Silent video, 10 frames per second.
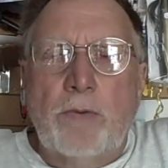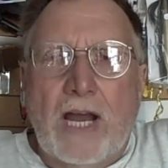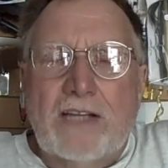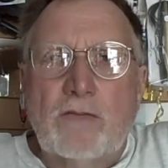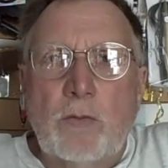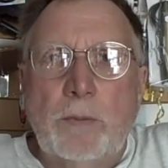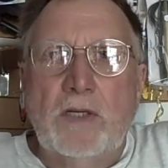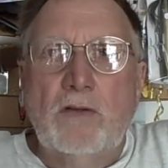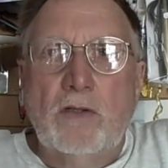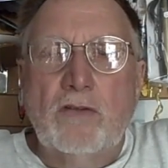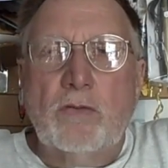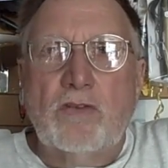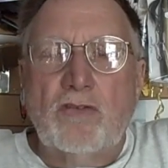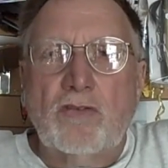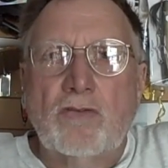black swimming lures,
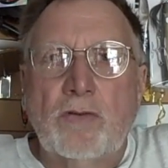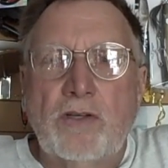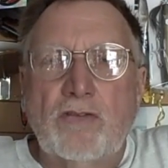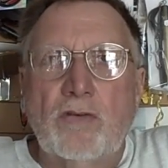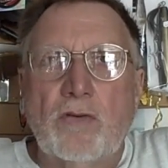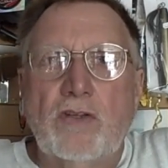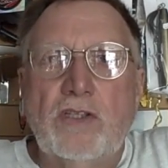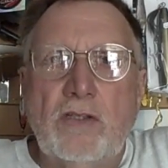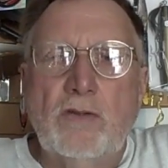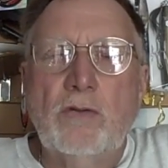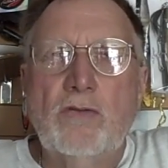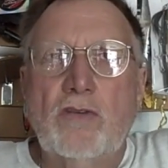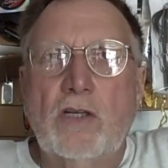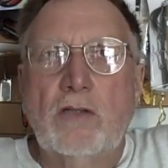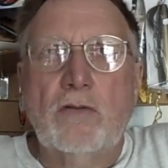which is a traditional thing you
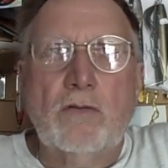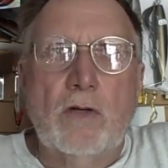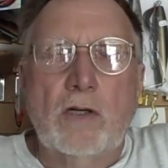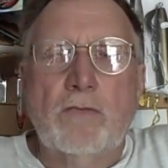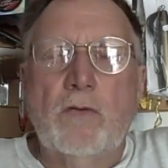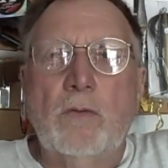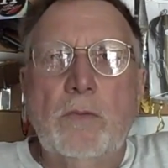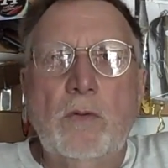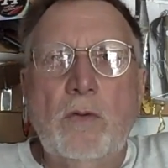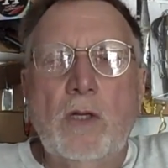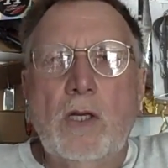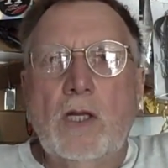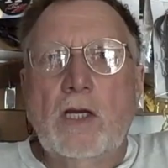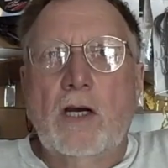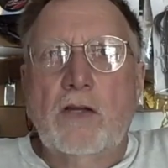use on a full moon.
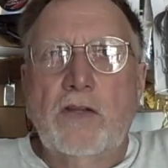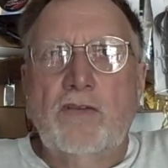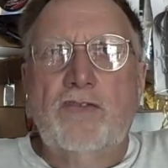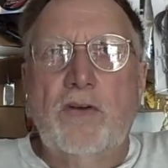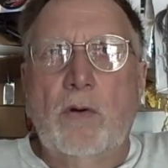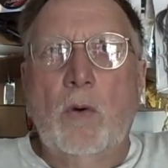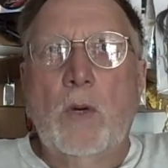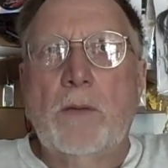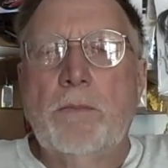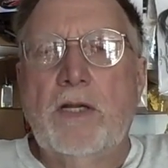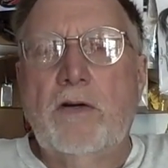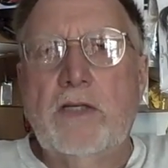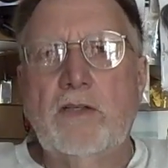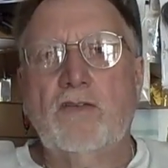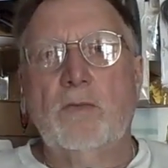They silhouette better
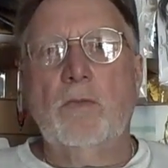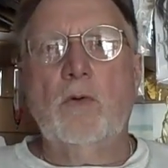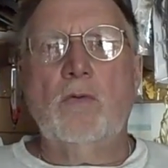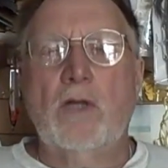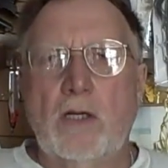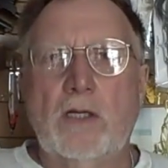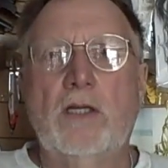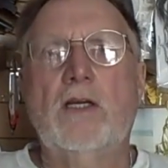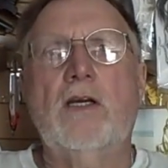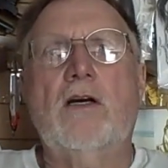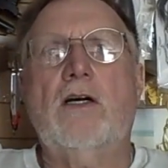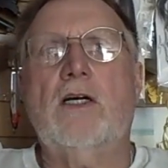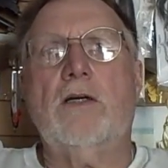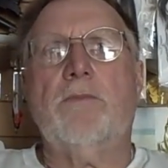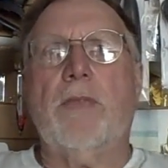against the moon,
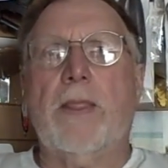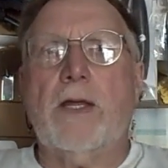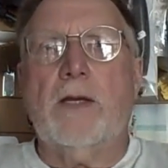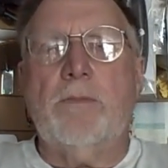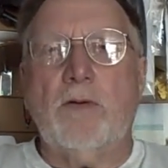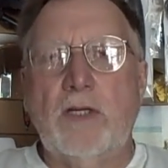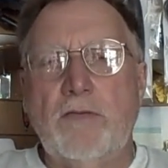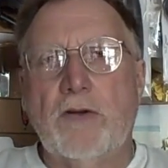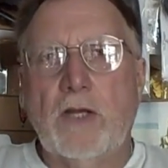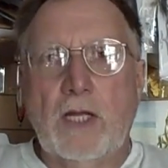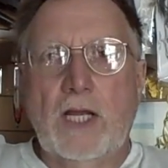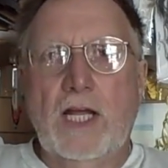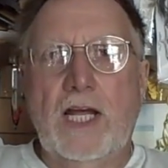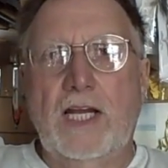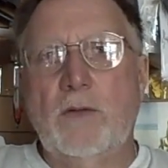I believe.
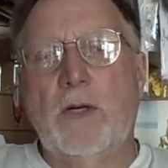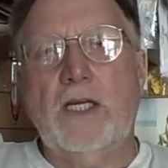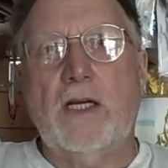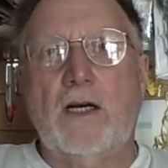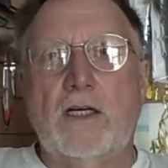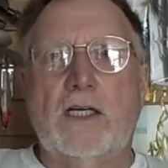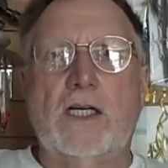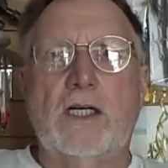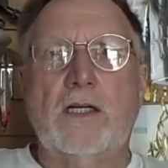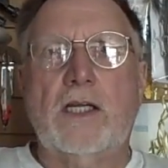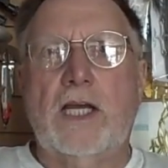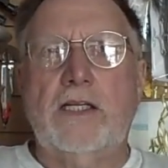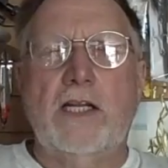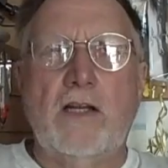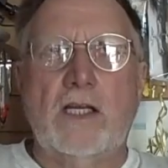Anyway,
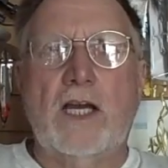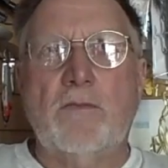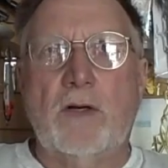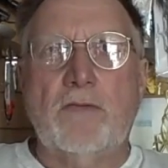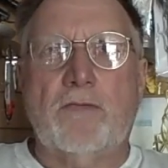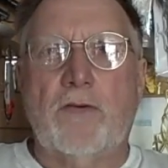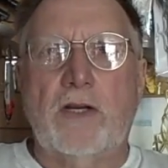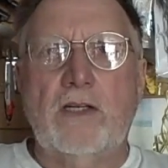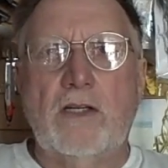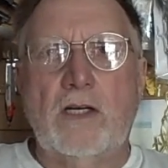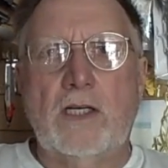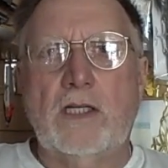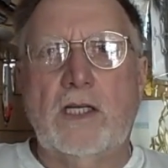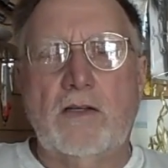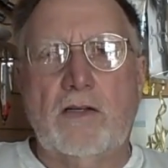and then I have my friend
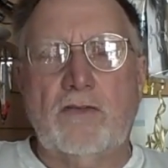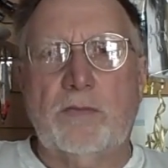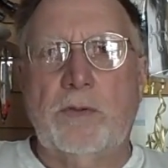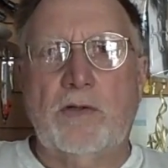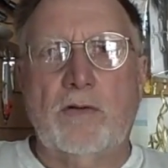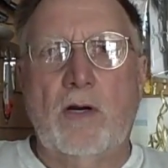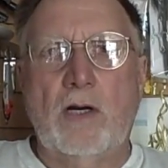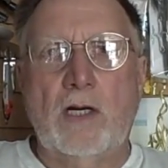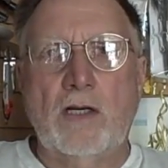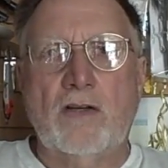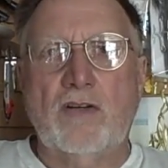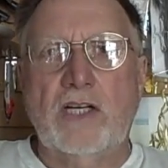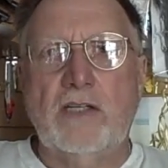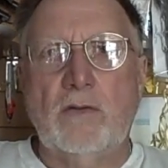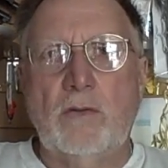and customer
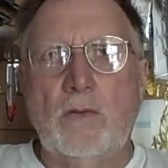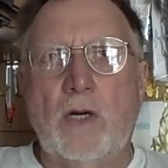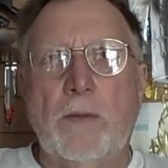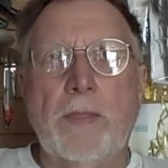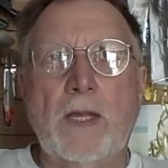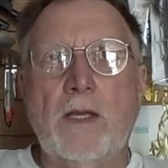Glenn, who